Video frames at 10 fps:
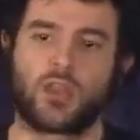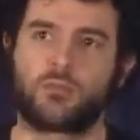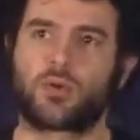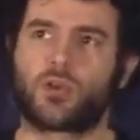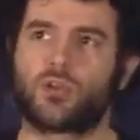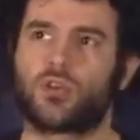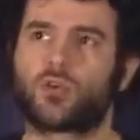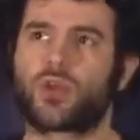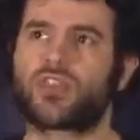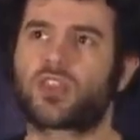but you know,
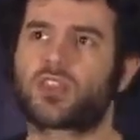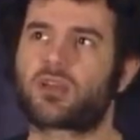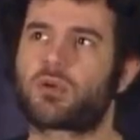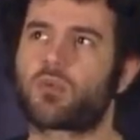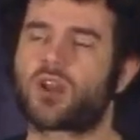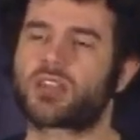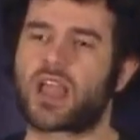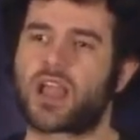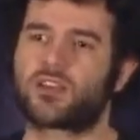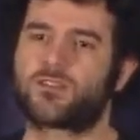one thing that we want to
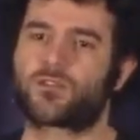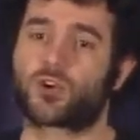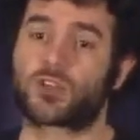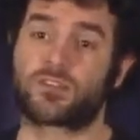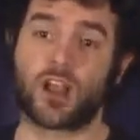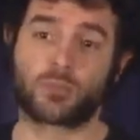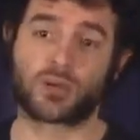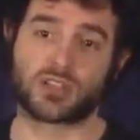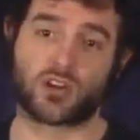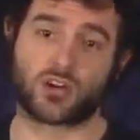add for
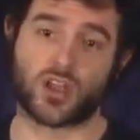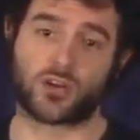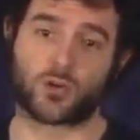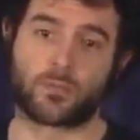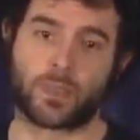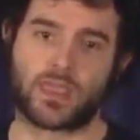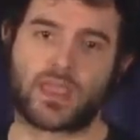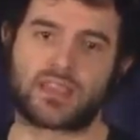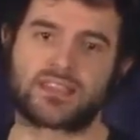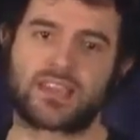developers in Cardano
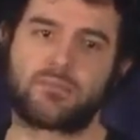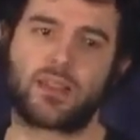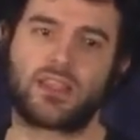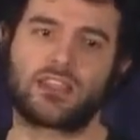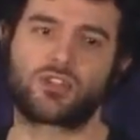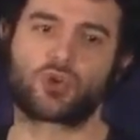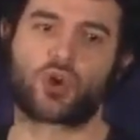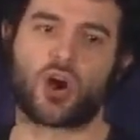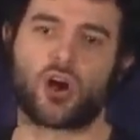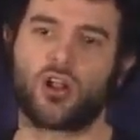is the ability to
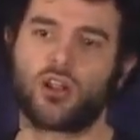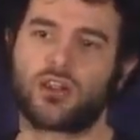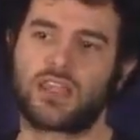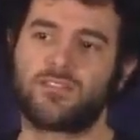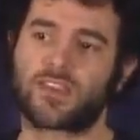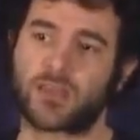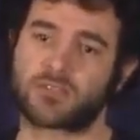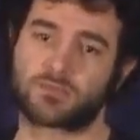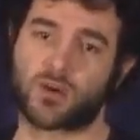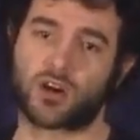call EVM
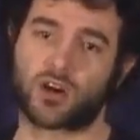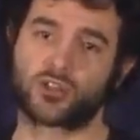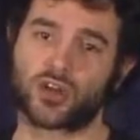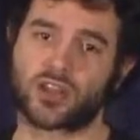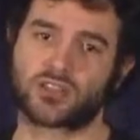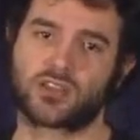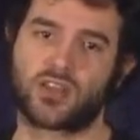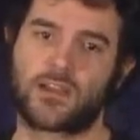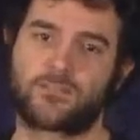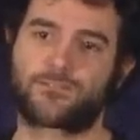smart contracts
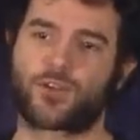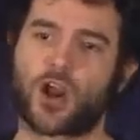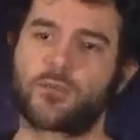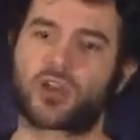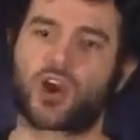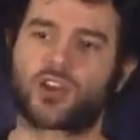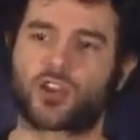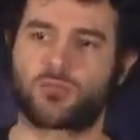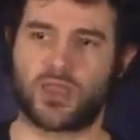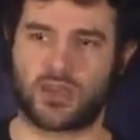from the
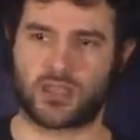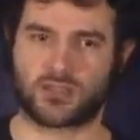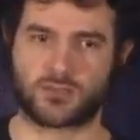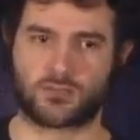Cardano mainnet.